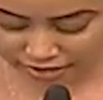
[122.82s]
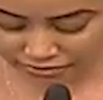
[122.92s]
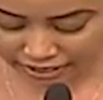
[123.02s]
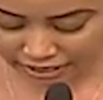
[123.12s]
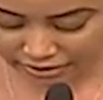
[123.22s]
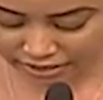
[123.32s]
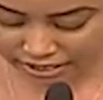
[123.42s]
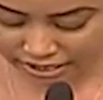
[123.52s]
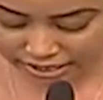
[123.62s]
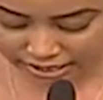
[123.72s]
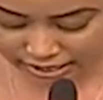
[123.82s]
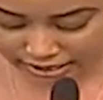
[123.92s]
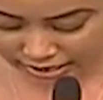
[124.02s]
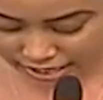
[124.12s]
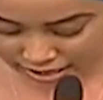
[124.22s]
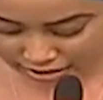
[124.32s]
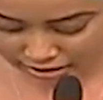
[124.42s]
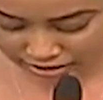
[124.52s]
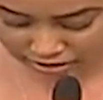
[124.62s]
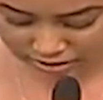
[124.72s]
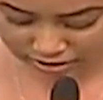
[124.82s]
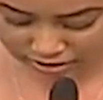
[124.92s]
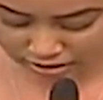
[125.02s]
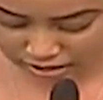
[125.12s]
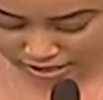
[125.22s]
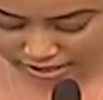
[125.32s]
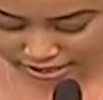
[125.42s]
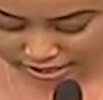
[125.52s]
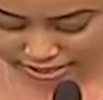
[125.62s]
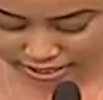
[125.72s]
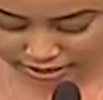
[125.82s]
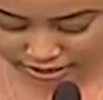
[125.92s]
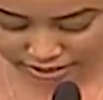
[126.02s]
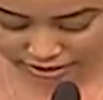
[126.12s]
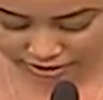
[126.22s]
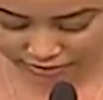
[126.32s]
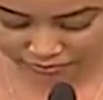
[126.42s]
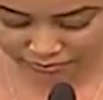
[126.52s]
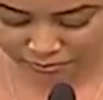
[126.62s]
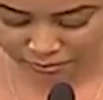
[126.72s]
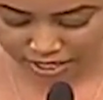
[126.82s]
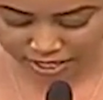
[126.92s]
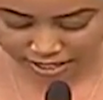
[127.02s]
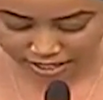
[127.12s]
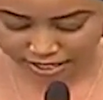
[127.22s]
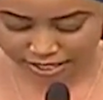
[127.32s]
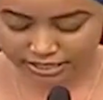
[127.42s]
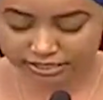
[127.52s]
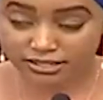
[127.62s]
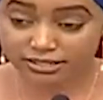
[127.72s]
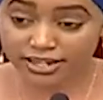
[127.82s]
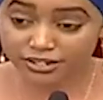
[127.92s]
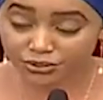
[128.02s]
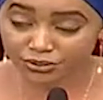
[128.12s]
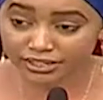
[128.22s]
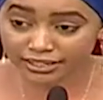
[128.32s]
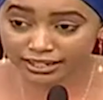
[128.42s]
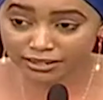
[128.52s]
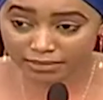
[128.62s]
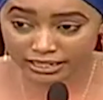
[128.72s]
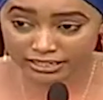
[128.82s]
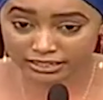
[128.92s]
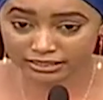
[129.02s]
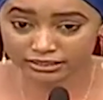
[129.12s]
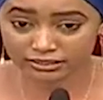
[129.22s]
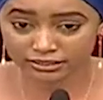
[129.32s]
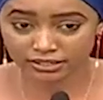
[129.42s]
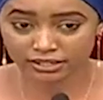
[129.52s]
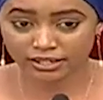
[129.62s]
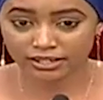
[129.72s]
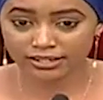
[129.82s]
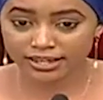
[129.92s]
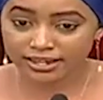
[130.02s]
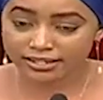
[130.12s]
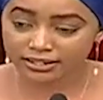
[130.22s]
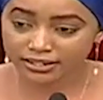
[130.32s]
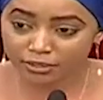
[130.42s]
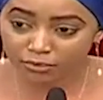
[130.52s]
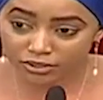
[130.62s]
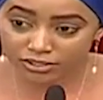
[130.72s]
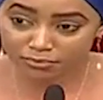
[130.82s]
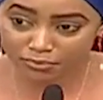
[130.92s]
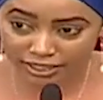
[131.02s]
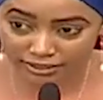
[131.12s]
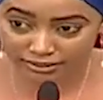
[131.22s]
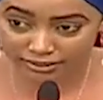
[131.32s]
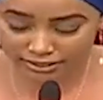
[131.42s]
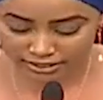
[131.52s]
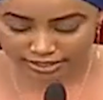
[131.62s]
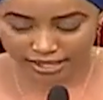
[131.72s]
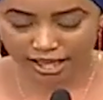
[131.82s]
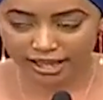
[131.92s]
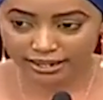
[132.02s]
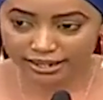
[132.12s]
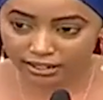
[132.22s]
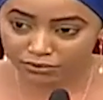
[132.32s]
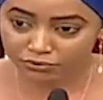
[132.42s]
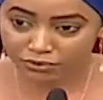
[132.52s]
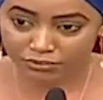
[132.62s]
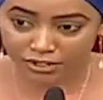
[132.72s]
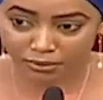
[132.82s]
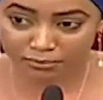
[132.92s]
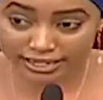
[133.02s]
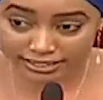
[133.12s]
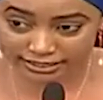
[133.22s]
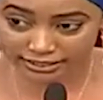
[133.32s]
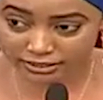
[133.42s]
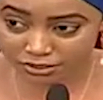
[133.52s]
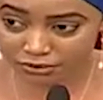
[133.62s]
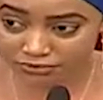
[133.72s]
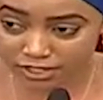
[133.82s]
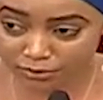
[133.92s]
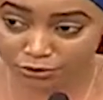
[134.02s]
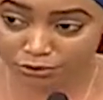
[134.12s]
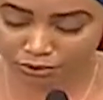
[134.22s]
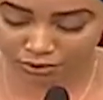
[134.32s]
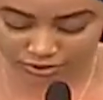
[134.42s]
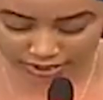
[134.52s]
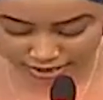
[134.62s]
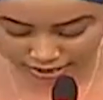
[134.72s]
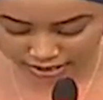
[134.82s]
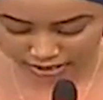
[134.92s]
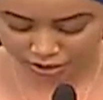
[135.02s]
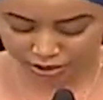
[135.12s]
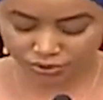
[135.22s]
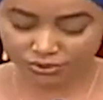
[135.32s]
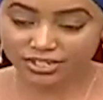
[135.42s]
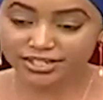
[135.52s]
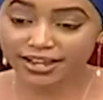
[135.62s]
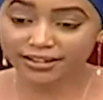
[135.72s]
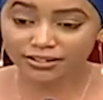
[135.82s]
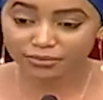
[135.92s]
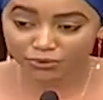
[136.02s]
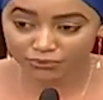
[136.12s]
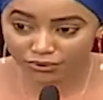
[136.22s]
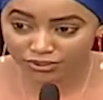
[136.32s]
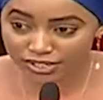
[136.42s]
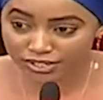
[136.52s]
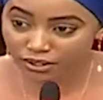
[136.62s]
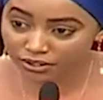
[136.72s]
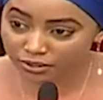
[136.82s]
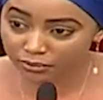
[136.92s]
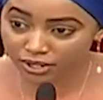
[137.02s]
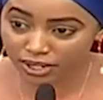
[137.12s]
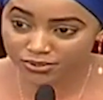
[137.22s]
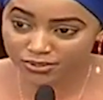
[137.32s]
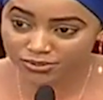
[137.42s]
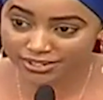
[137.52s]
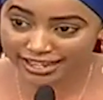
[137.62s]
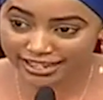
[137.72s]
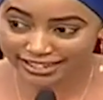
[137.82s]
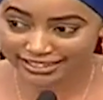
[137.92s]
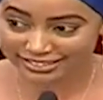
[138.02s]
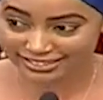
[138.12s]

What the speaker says: African Renaissance at large is legendary, and it is that unique ability that has enabled me, a girl from the nomadic hills of Samburu North, to stand before this honorable house today